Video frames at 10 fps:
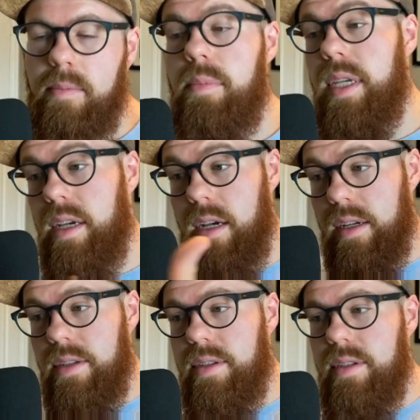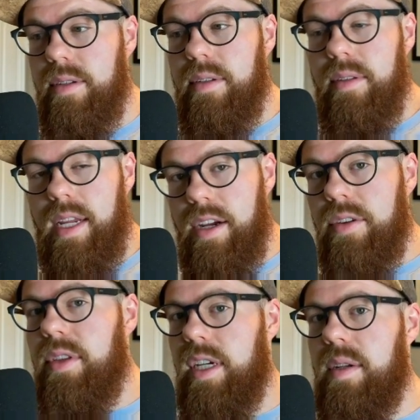because here
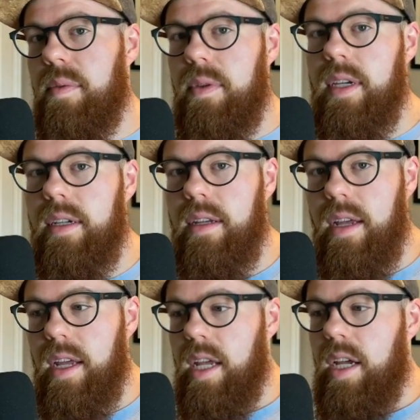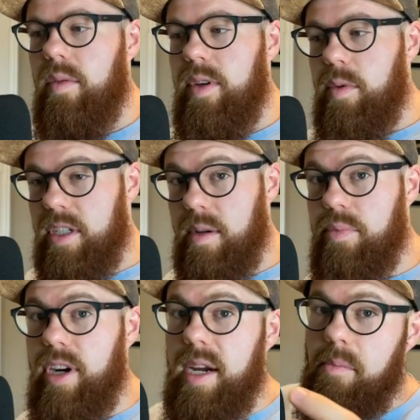in the config, we want to
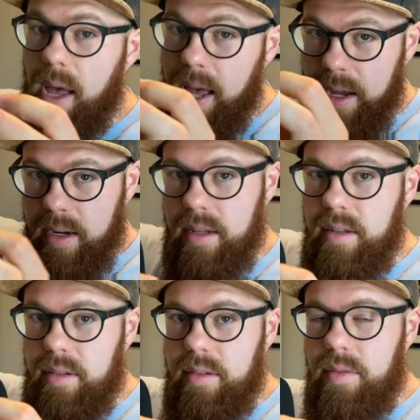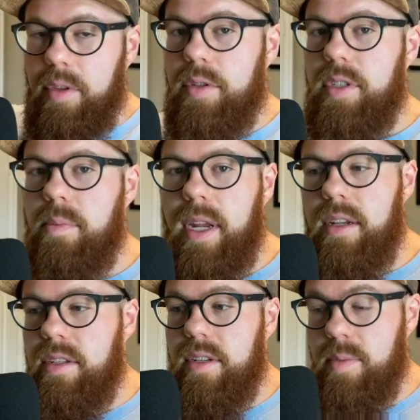bring back those
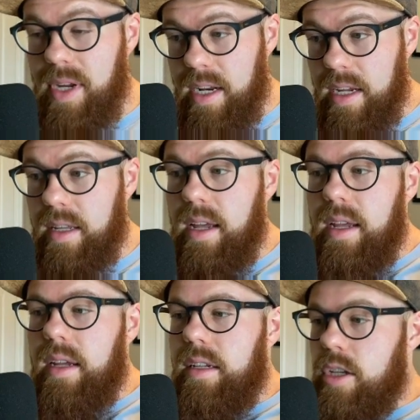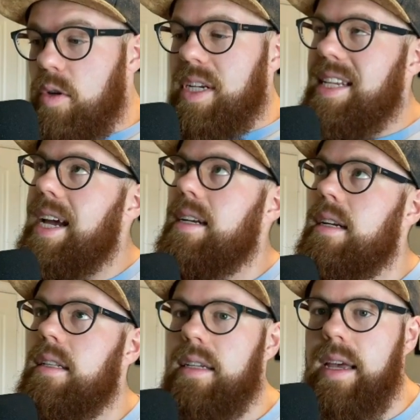dependencies, meaning you could
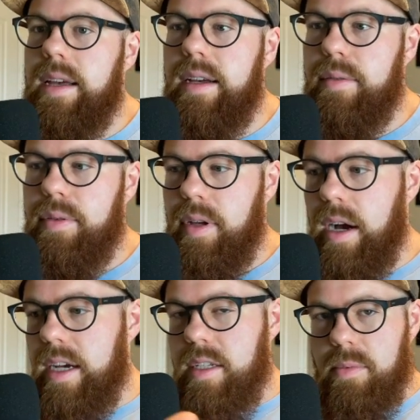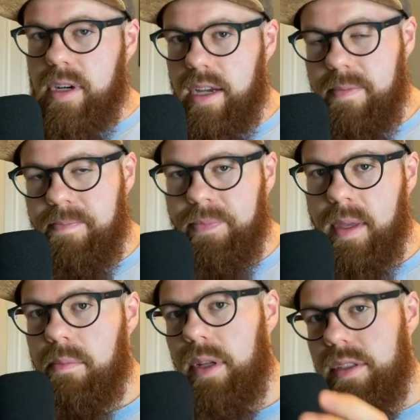technically have OSPRay
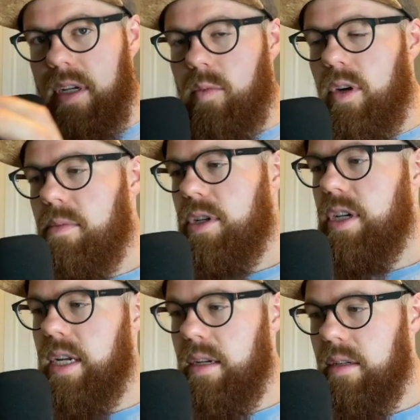built on one machine